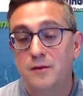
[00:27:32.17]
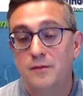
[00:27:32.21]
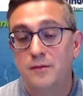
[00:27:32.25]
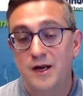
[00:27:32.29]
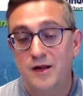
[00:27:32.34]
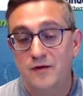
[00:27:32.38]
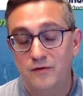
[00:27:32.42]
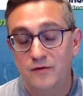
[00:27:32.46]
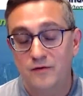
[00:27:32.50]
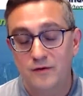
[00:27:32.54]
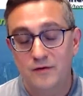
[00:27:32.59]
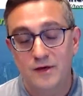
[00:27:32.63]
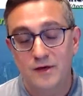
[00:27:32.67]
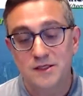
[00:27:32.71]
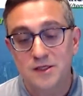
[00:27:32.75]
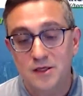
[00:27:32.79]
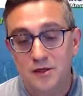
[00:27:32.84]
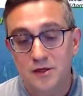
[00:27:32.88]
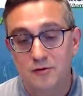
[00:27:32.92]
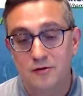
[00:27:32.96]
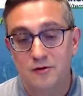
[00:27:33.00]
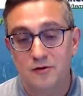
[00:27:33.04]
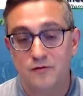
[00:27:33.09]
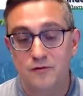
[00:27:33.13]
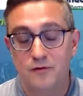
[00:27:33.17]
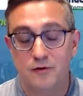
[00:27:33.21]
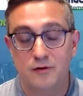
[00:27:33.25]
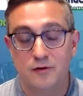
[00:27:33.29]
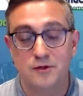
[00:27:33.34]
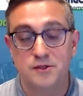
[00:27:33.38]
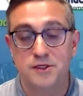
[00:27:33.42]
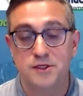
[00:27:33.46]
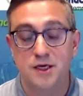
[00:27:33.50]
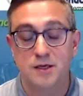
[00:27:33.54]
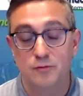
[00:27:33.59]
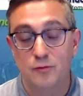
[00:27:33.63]
But if you is a good
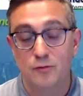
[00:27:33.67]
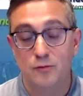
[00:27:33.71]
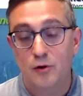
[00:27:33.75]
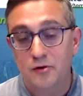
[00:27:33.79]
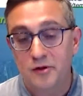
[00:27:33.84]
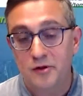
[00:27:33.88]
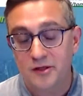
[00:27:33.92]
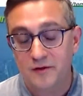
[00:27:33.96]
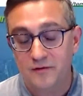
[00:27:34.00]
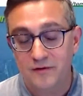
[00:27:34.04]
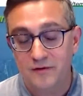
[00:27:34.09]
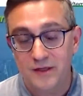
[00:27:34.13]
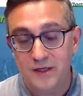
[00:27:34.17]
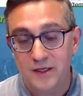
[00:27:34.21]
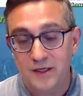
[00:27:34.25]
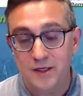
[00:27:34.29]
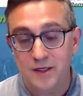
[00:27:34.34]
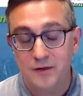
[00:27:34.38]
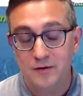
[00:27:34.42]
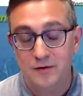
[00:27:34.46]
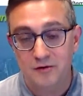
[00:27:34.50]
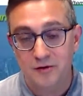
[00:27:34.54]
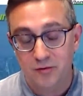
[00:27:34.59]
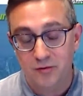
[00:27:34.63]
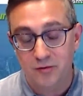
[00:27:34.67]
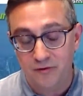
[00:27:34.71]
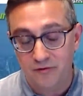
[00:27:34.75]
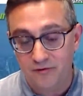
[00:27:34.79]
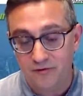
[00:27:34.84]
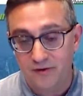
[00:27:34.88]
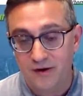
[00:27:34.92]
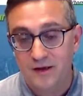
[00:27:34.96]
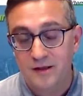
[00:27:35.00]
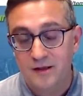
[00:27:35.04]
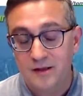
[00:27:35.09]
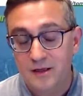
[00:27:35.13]
referral chain, most of the deals we
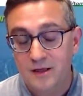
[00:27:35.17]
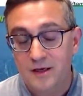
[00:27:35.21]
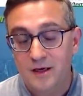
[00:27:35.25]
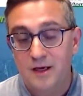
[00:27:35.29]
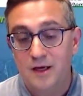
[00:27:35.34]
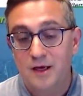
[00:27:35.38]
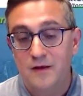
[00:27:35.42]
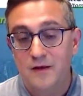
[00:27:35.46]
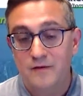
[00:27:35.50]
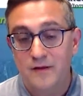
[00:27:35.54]
fund,